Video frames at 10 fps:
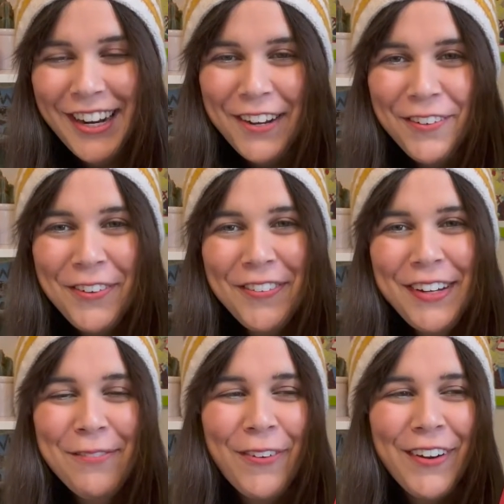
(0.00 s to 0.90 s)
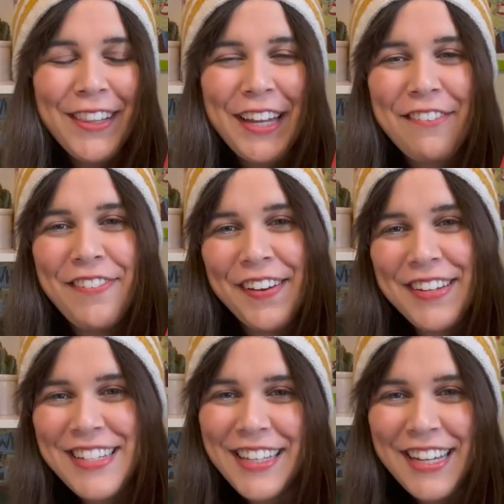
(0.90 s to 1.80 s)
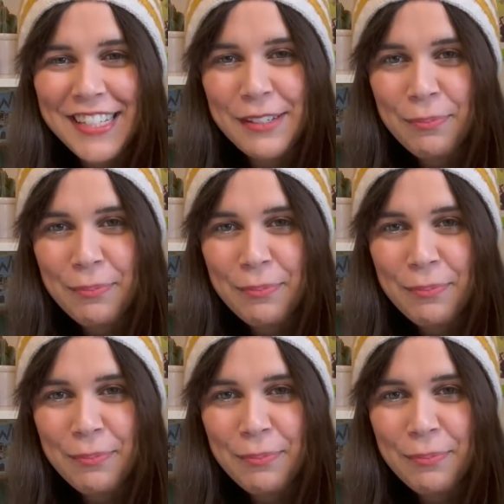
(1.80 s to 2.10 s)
I want to read more like fairy tale-esque